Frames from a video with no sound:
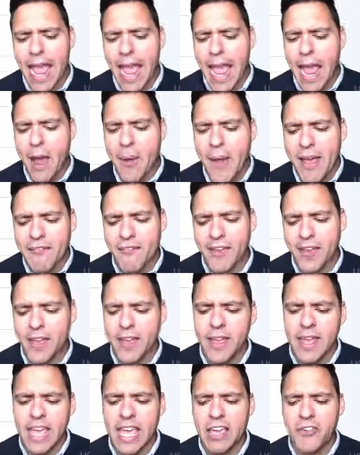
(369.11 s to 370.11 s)

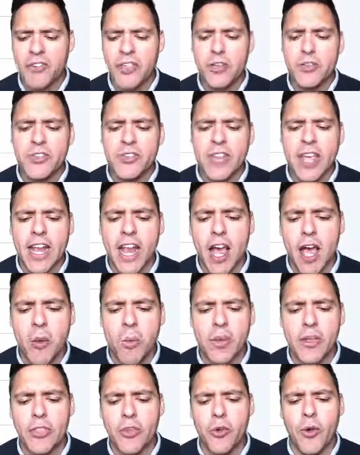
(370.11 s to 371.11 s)
However, if you set it
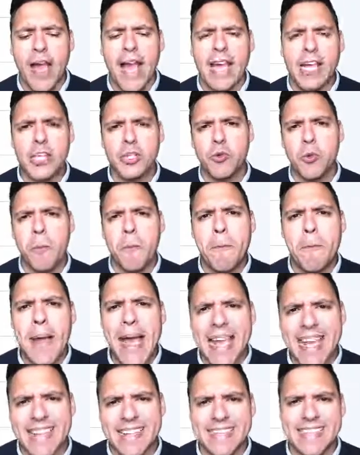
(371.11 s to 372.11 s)
up with your actual
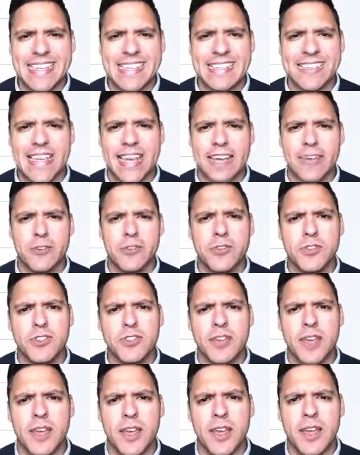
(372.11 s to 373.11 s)
bank
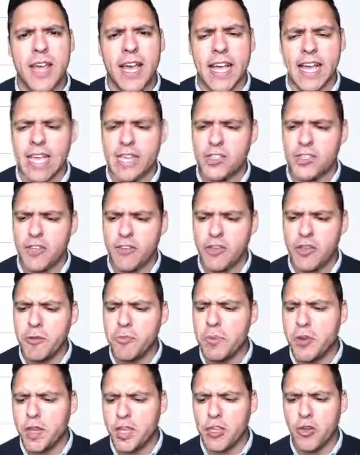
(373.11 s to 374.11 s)
details, okay, so if
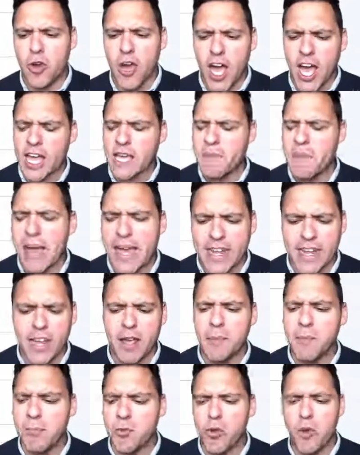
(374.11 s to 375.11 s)
you put your IBAN
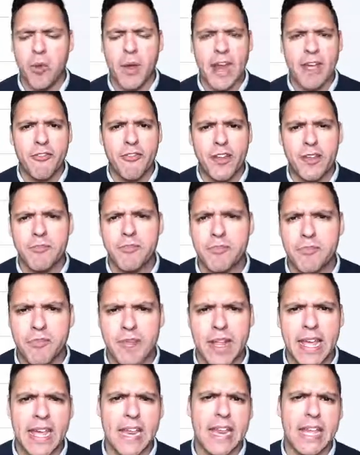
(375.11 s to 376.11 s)
number or whatever
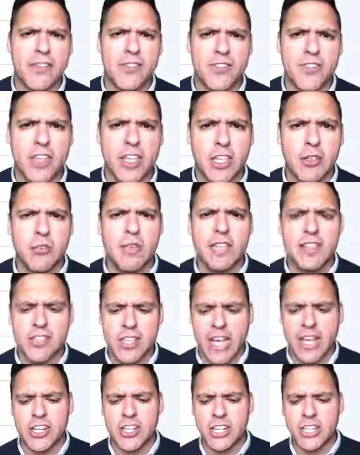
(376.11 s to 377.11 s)
it is that you need
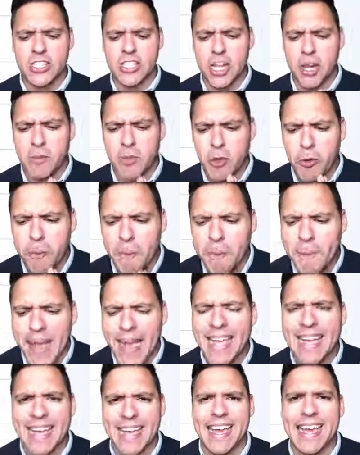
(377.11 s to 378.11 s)
to actually set up your
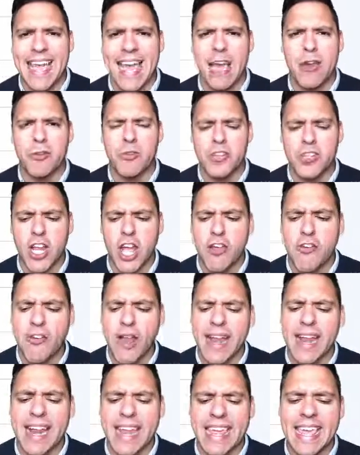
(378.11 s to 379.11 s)
bank account
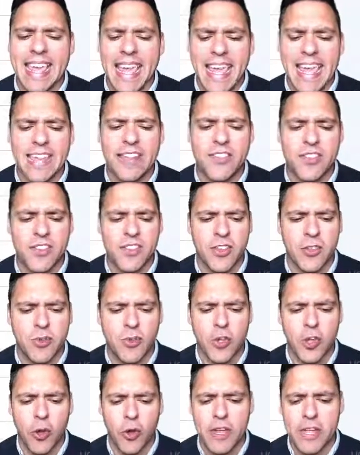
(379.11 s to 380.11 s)
directly
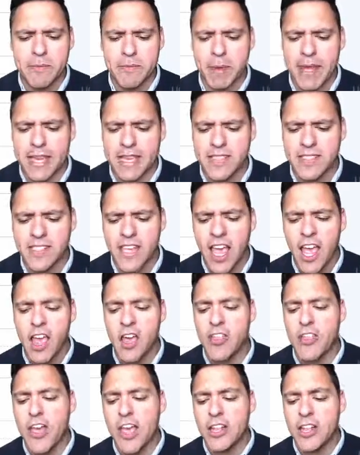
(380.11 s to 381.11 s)
into Coinbase,
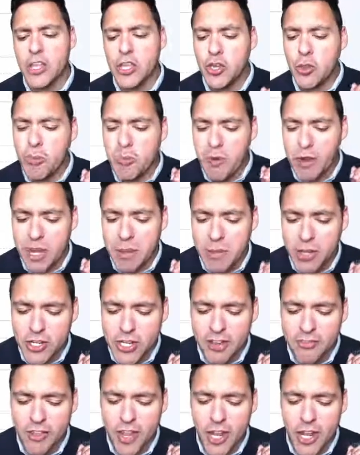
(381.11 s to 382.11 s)
then you pretty
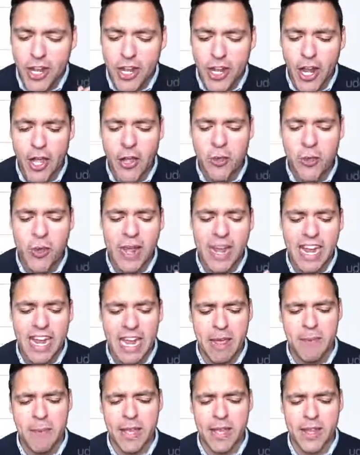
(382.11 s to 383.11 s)
much have no
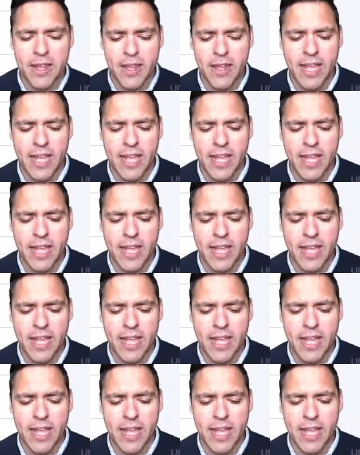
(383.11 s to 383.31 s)
limit.